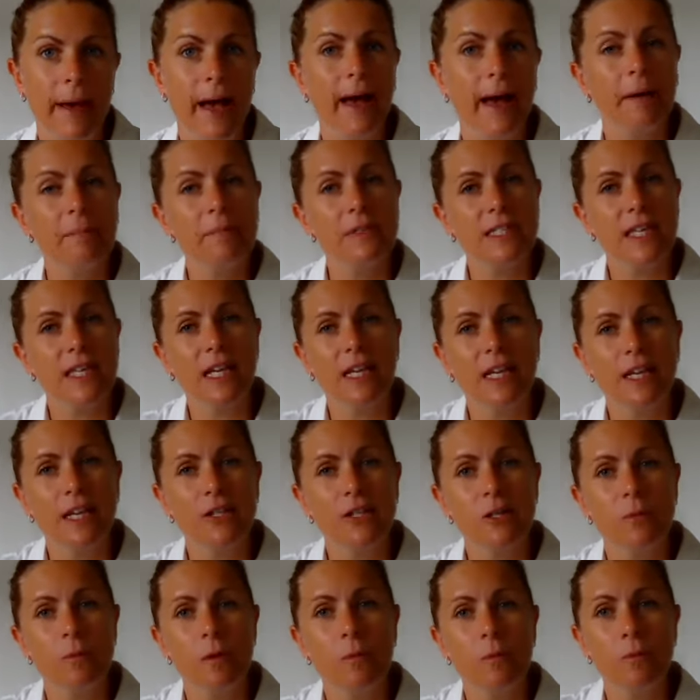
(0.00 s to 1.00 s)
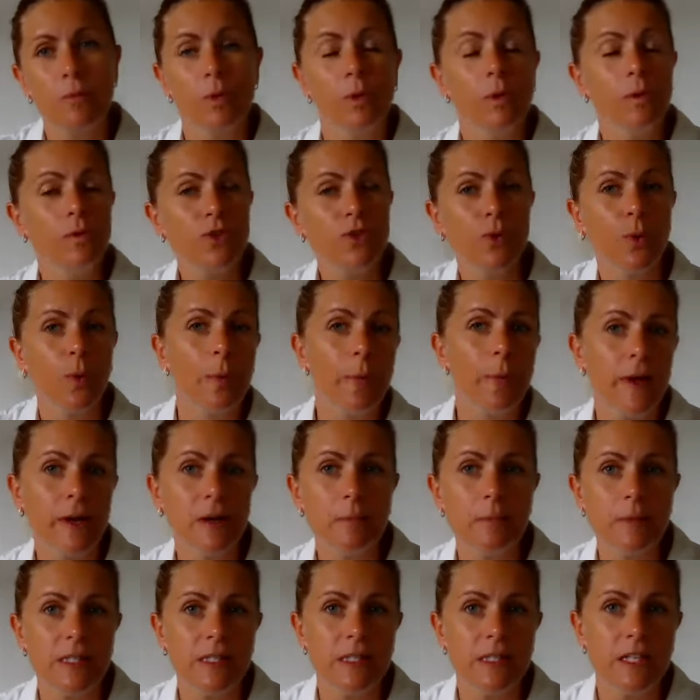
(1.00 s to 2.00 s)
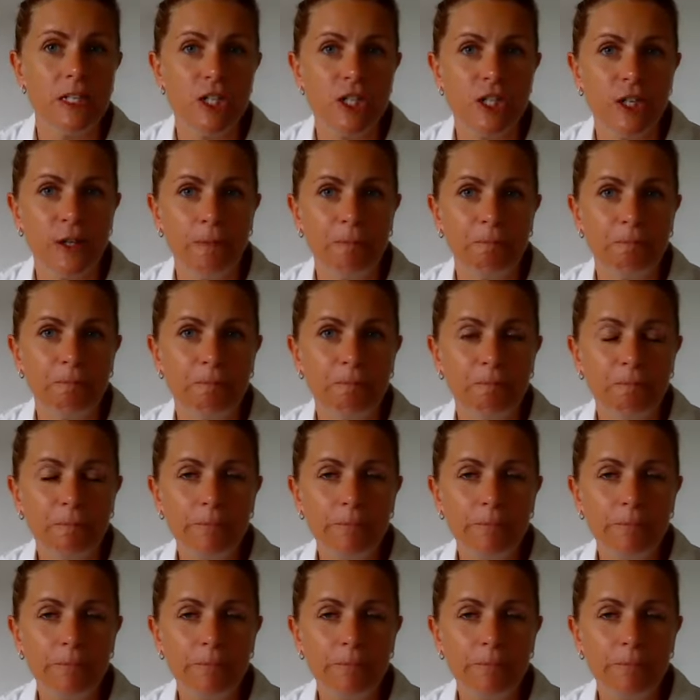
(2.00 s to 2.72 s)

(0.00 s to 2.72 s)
Perhaps they need to be moved to a better position.